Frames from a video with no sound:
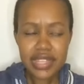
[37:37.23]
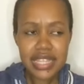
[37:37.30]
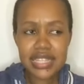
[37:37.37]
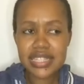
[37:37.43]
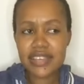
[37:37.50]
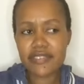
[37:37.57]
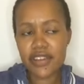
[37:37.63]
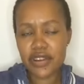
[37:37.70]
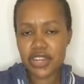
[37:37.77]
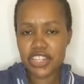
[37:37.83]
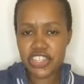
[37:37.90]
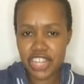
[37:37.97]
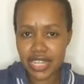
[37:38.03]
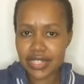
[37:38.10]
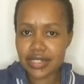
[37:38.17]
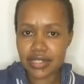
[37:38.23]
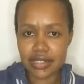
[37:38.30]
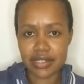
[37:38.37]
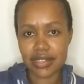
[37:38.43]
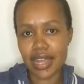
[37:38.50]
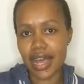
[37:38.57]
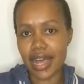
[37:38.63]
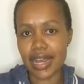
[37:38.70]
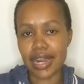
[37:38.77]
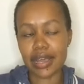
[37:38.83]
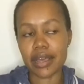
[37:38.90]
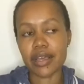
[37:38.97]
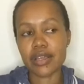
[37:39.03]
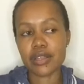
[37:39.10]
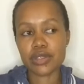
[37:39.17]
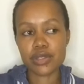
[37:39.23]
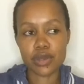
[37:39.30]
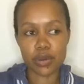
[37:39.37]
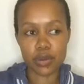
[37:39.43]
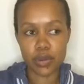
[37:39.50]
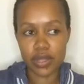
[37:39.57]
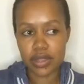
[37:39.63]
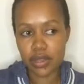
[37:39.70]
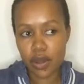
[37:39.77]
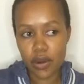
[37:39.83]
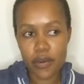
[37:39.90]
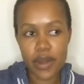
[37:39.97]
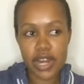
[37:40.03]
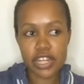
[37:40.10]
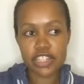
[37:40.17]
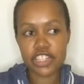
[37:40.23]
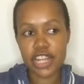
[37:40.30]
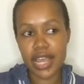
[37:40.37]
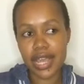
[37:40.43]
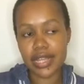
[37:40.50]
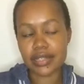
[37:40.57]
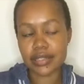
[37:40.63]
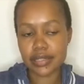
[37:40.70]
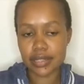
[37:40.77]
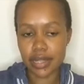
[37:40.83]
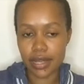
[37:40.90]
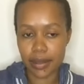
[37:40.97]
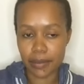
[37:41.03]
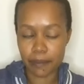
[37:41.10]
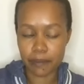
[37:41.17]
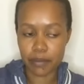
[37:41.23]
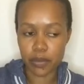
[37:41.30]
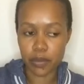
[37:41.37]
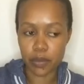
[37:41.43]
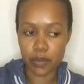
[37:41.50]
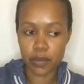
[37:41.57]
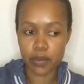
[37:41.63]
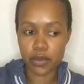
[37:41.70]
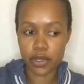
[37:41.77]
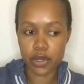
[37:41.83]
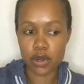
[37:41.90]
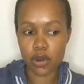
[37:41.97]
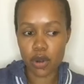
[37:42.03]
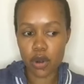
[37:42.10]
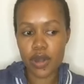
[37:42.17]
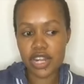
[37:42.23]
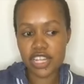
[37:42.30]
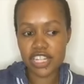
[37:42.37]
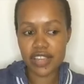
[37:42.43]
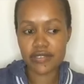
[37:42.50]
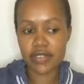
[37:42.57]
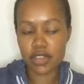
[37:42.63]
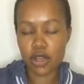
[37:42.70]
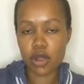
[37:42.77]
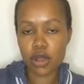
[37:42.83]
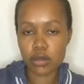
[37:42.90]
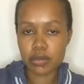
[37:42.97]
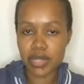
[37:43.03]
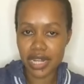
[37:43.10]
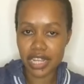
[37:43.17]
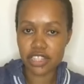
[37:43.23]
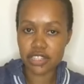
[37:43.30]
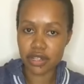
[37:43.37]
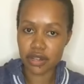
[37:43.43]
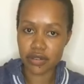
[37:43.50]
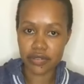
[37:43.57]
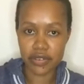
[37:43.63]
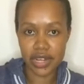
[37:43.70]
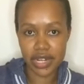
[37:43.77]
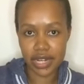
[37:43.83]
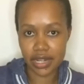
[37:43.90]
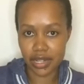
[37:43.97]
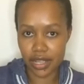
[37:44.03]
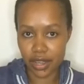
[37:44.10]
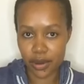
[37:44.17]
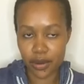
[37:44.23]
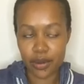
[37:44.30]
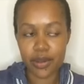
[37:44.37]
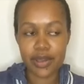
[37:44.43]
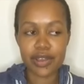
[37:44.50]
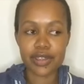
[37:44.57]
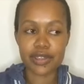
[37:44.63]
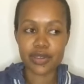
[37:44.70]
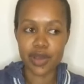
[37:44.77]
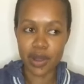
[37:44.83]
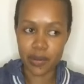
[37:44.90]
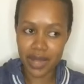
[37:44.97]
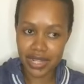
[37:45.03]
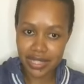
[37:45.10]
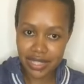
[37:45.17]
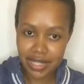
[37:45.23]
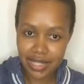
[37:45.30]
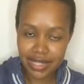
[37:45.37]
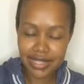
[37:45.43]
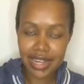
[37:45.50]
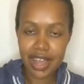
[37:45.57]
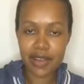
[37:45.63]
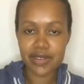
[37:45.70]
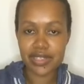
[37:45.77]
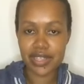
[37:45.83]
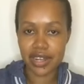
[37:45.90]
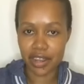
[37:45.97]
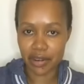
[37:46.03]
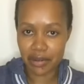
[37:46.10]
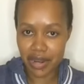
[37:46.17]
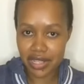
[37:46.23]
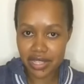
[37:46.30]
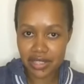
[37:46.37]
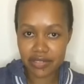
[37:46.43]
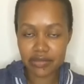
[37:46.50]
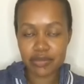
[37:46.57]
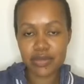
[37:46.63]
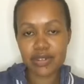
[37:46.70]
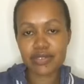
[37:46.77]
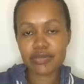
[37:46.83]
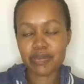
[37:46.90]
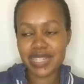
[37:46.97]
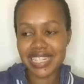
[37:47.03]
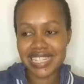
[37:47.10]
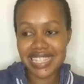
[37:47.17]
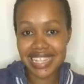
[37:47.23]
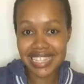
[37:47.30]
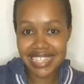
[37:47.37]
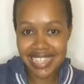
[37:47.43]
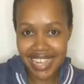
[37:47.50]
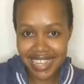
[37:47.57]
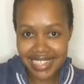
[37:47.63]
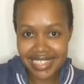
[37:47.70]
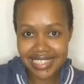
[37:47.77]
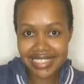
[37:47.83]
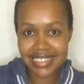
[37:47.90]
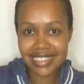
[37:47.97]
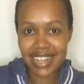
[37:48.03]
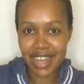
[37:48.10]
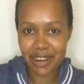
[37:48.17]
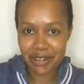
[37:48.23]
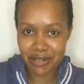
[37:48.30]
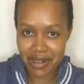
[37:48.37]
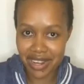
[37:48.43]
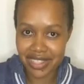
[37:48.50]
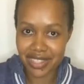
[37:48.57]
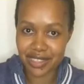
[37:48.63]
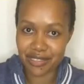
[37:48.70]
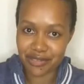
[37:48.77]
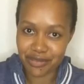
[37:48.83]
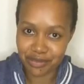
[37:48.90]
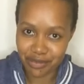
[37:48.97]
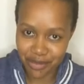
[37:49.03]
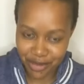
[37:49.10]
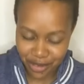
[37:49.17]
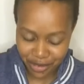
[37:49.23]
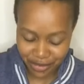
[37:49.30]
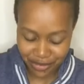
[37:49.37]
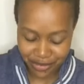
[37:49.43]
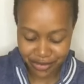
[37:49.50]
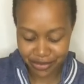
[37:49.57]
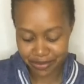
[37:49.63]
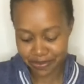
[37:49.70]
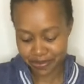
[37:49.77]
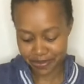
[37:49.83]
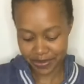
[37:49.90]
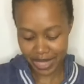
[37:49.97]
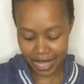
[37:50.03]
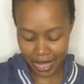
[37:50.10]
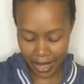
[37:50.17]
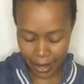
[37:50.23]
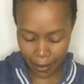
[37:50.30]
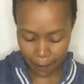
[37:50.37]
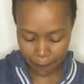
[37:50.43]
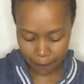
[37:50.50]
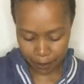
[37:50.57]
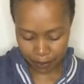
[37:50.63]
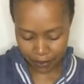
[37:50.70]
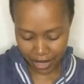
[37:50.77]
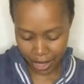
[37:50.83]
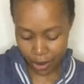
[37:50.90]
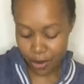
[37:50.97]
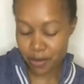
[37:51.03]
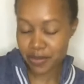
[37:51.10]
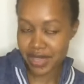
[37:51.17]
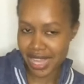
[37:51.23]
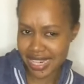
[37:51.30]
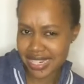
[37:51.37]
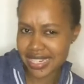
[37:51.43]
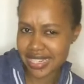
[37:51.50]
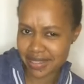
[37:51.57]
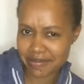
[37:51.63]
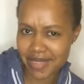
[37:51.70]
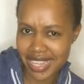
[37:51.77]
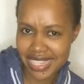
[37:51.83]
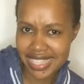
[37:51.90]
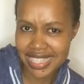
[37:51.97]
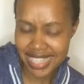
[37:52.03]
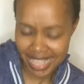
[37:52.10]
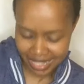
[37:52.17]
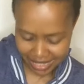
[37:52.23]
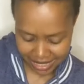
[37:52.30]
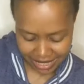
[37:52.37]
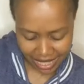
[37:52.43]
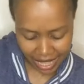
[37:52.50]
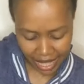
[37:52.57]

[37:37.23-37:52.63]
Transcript: It's a very gentle color. So with orange and, you know, orange having the combination of red and yellow, you are wanting it now. It's an aggressive move, but it's a gentle, aggressive move. I hope that it makes sense.